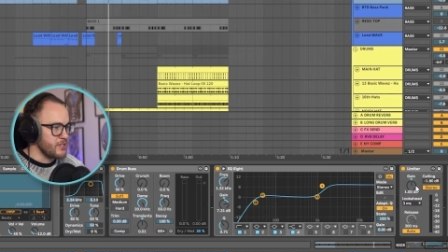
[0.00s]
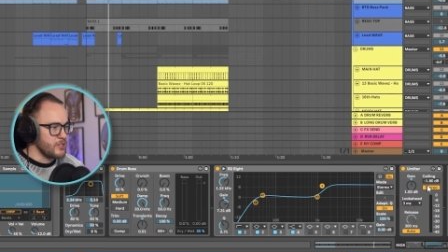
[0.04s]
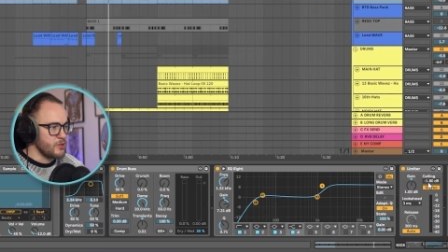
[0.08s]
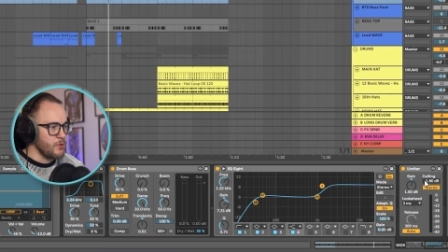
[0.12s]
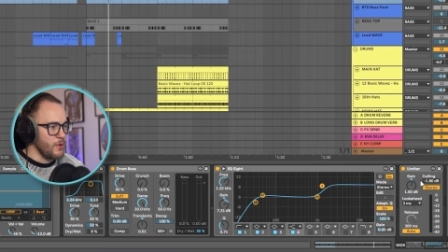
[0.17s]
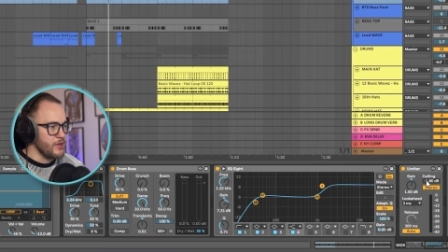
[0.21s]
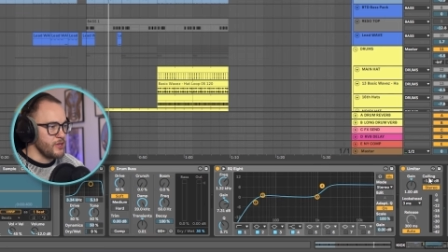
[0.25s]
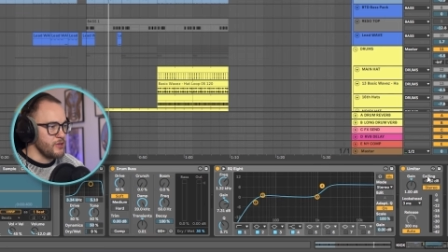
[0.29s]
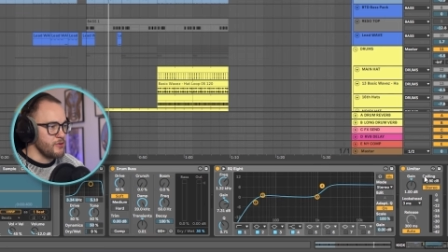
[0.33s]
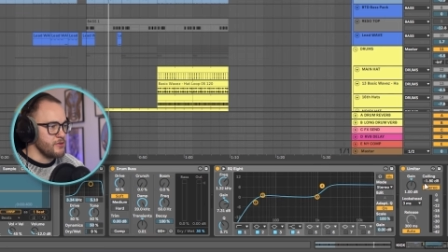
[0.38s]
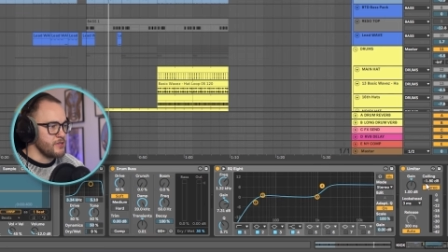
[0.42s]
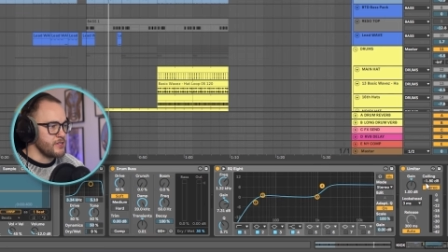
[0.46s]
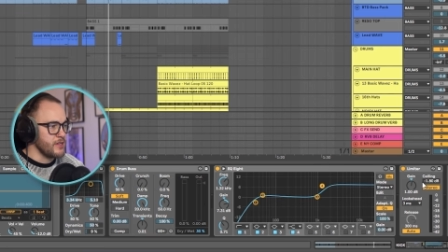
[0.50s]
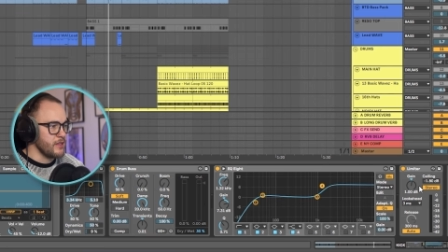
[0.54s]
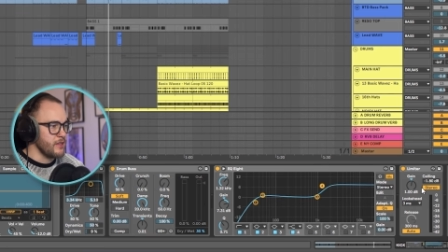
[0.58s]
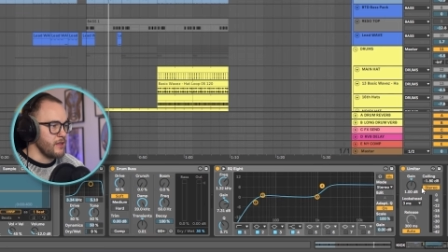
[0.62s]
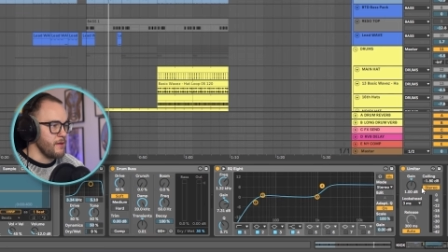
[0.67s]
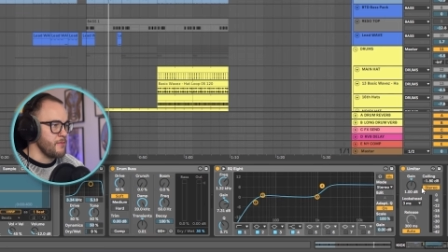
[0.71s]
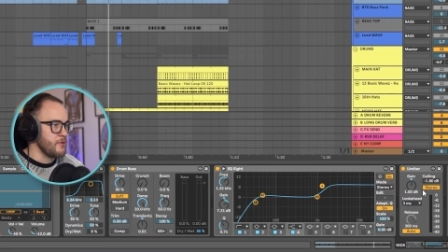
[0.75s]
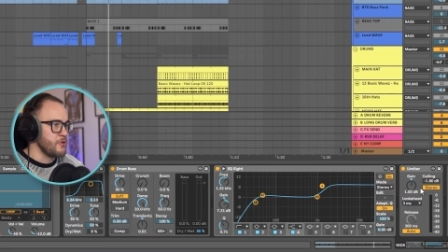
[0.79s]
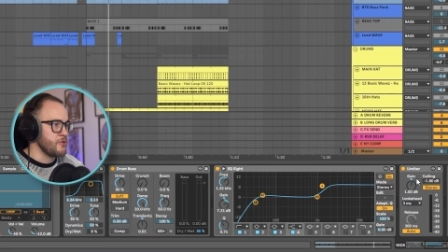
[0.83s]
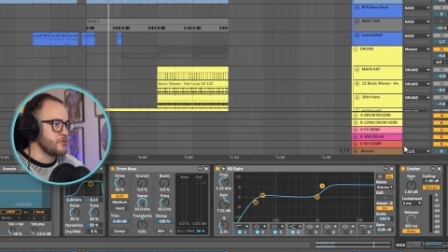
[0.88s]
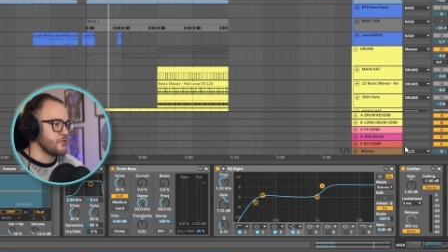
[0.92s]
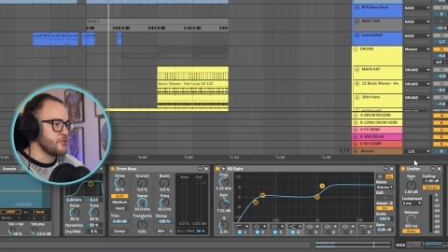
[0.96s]
so I used a
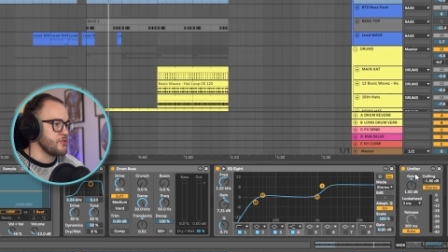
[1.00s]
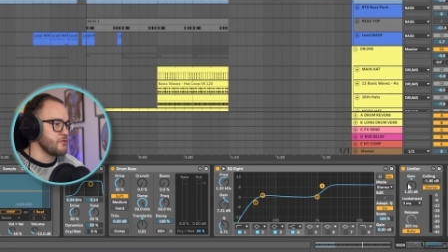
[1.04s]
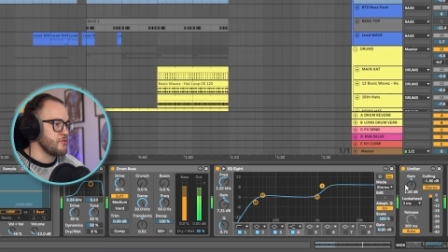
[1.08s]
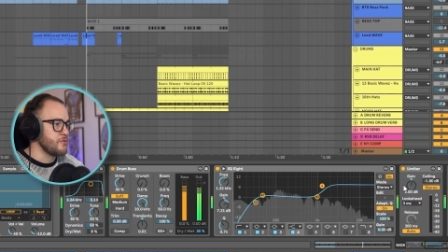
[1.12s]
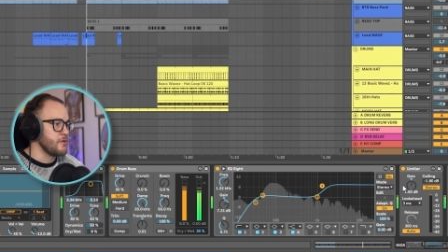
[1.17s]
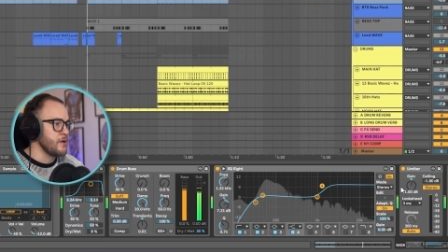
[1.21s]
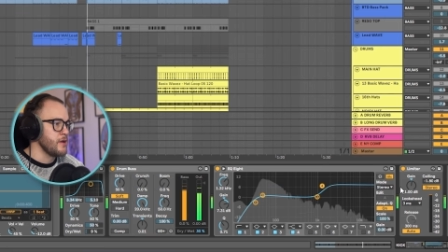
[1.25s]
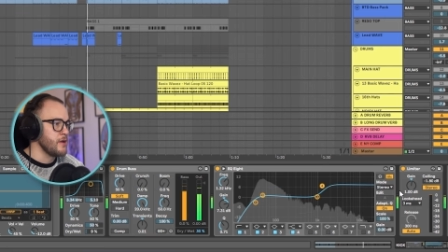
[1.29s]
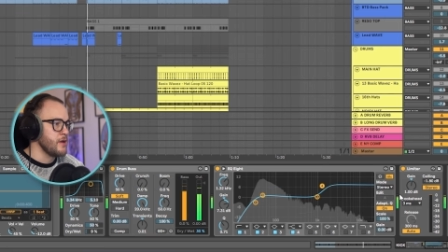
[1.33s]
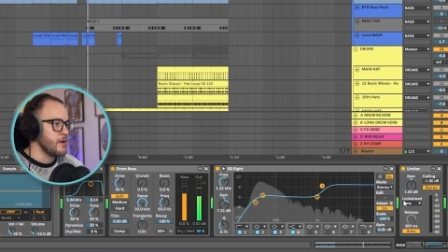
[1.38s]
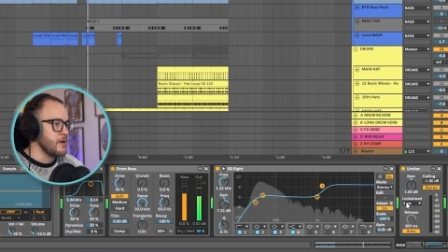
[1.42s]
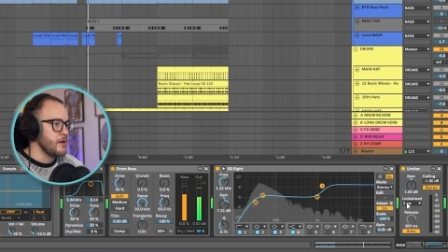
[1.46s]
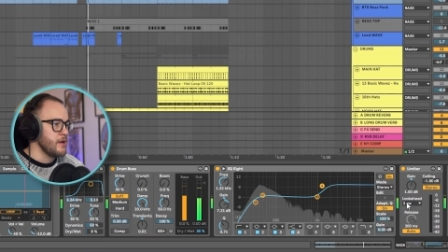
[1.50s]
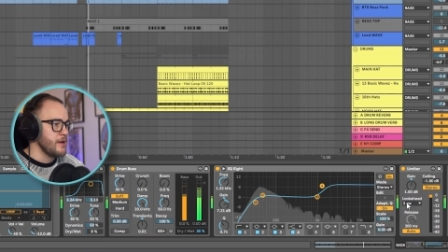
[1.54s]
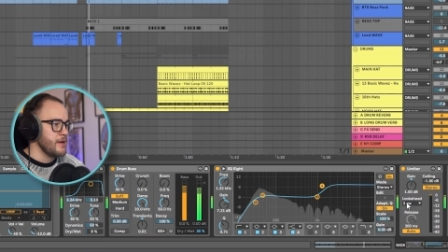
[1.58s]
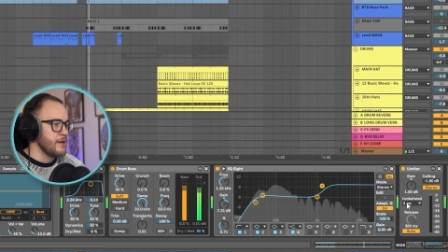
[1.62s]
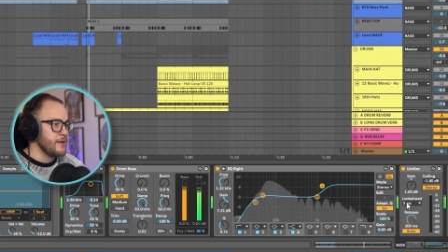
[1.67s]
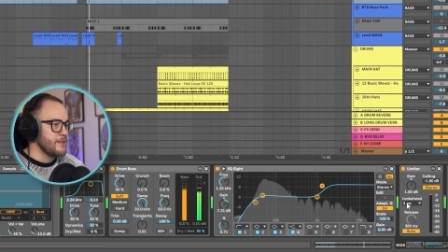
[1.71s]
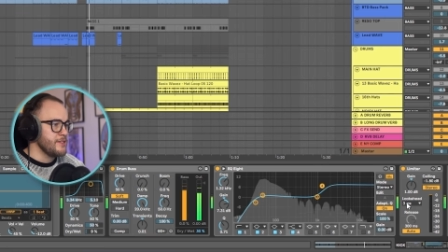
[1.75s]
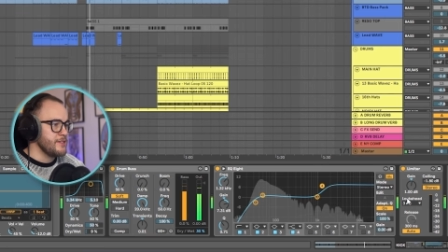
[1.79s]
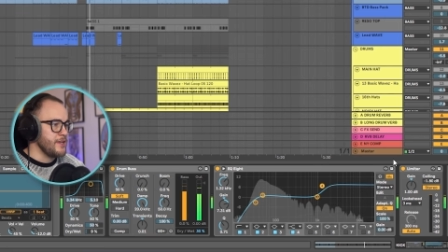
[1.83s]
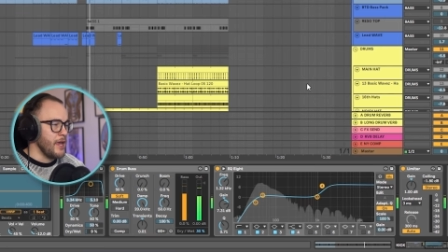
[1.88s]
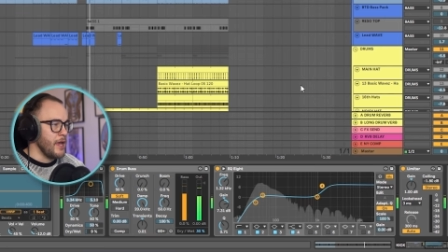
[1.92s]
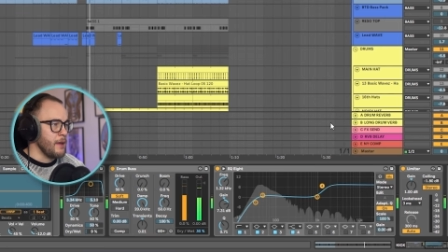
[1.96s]
limiter to
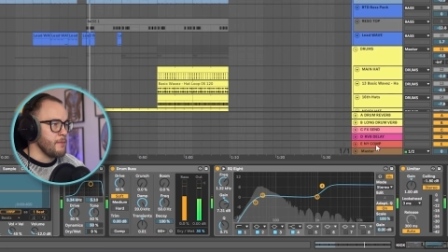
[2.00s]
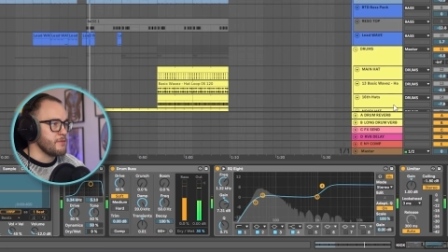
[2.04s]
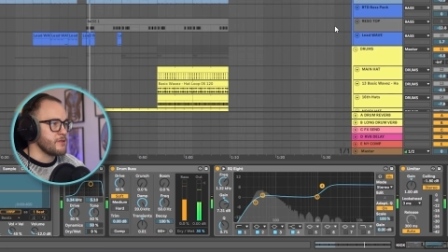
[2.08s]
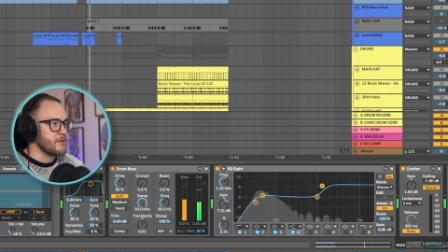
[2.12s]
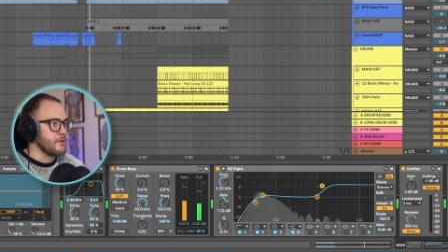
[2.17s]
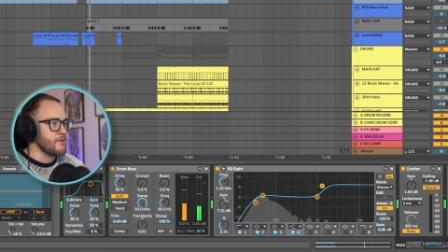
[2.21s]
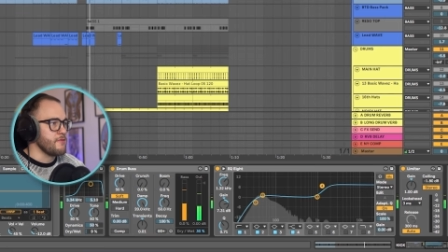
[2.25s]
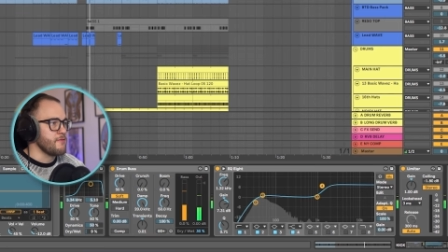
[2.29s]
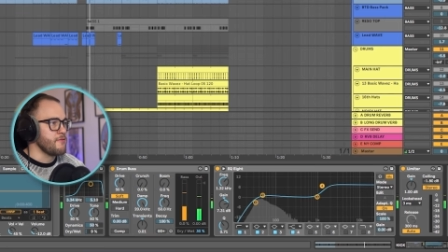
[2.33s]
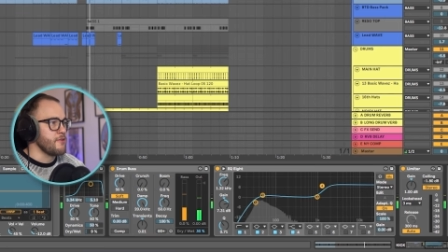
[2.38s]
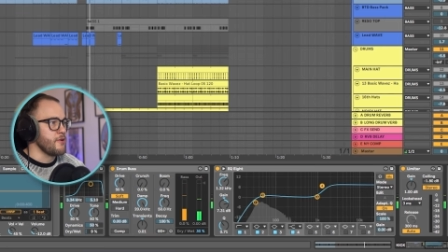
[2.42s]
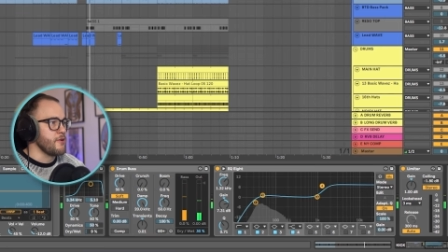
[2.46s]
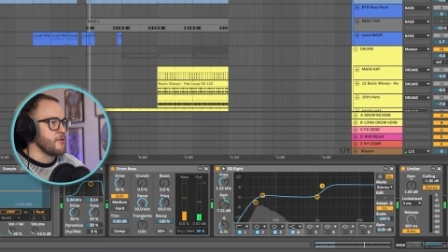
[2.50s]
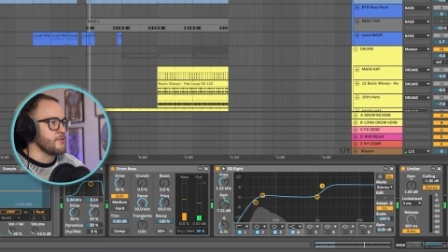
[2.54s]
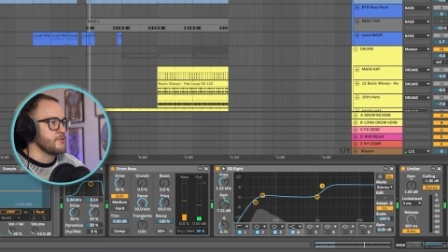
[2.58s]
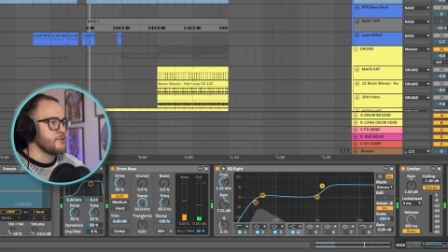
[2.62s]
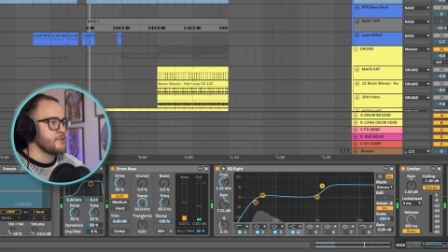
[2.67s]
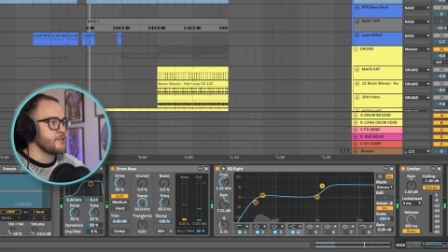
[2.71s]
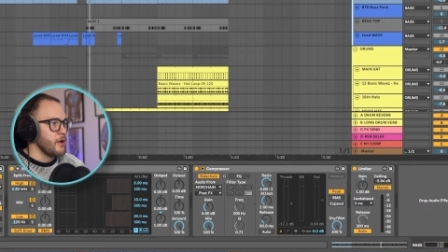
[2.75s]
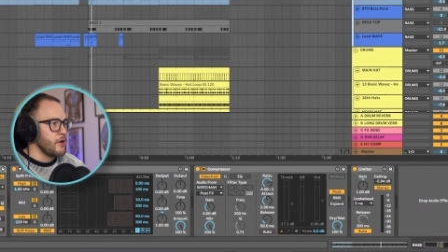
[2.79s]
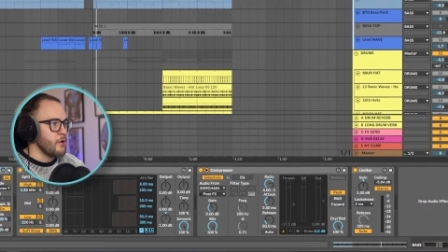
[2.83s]
tame some of those.